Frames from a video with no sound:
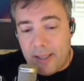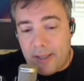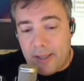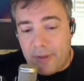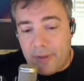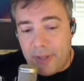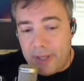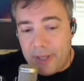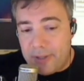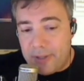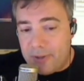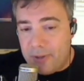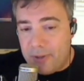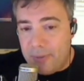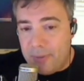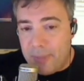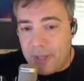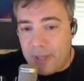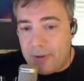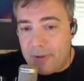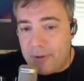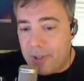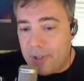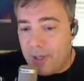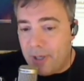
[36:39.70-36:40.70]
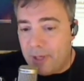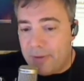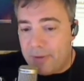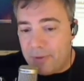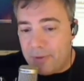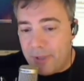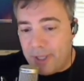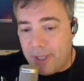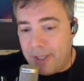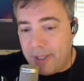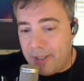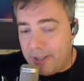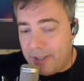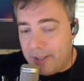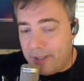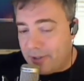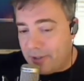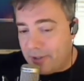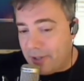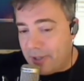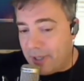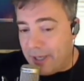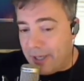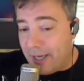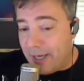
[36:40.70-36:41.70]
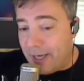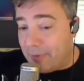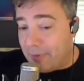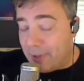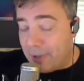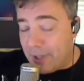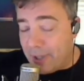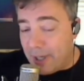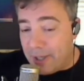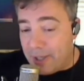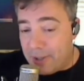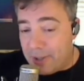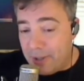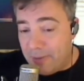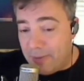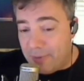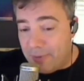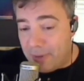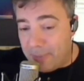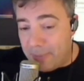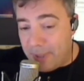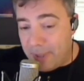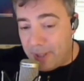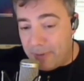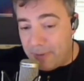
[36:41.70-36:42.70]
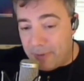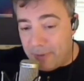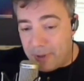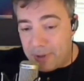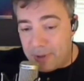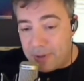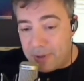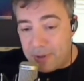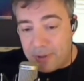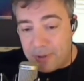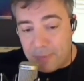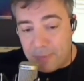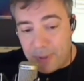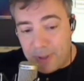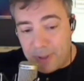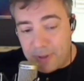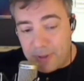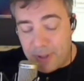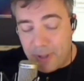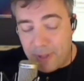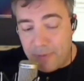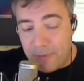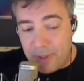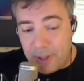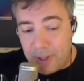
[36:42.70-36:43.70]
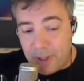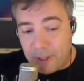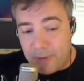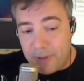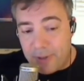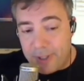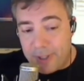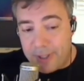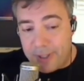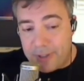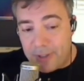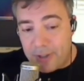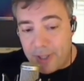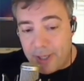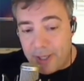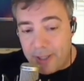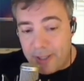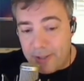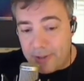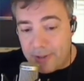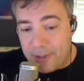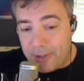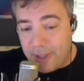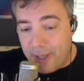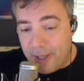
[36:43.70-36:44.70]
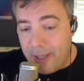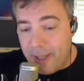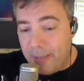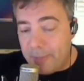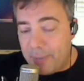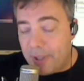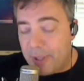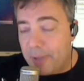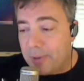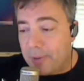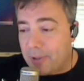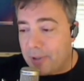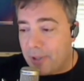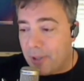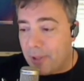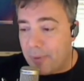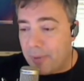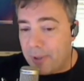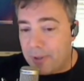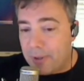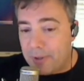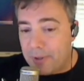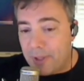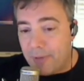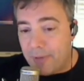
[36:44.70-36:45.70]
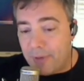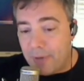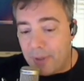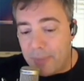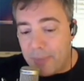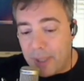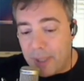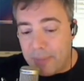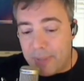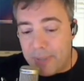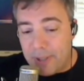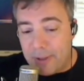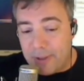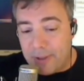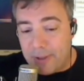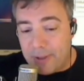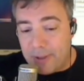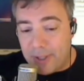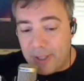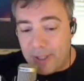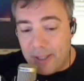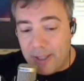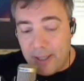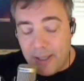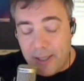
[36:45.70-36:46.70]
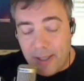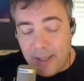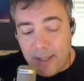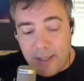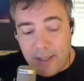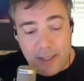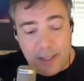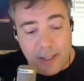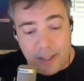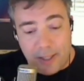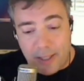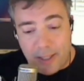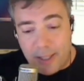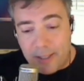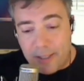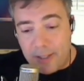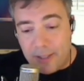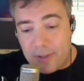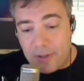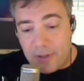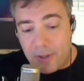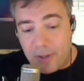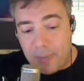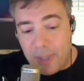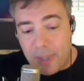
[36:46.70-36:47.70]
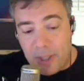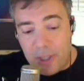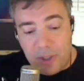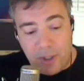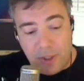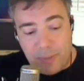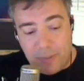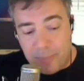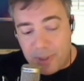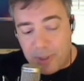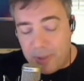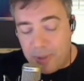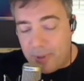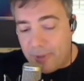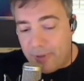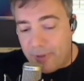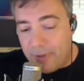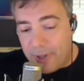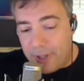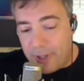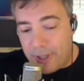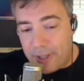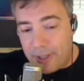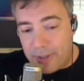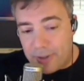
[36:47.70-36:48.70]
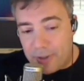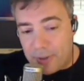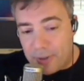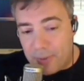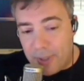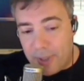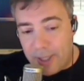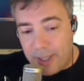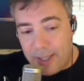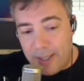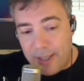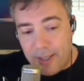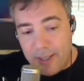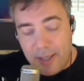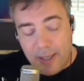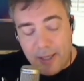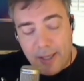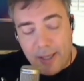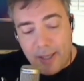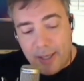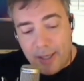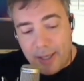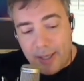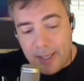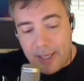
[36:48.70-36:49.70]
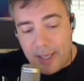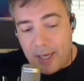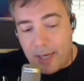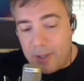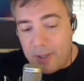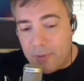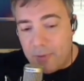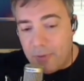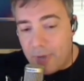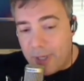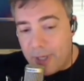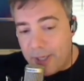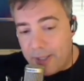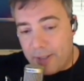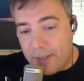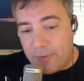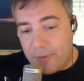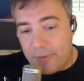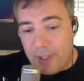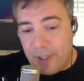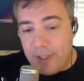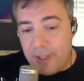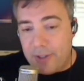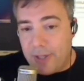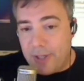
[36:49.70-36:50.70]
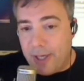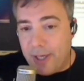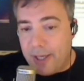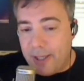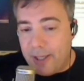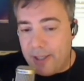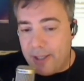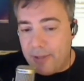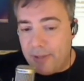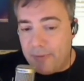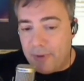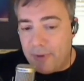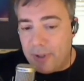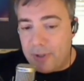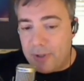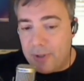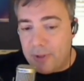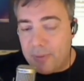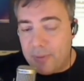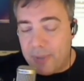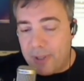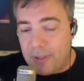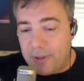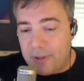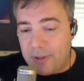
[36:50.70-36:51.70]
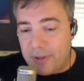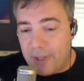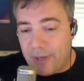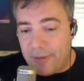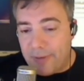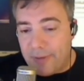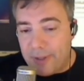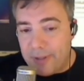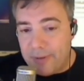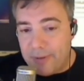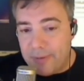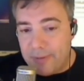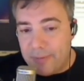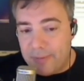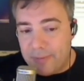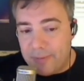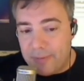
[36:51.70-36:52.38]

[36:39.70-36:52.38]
Uh, thanks to Microsoft's relentless uh, advertising for the beta versions of Windows 7, you got really excited and said, I am going to install Windows 7 on my PC. You liked it so much, you blew everything else away, and now you're running the release candidate version of Windows 7.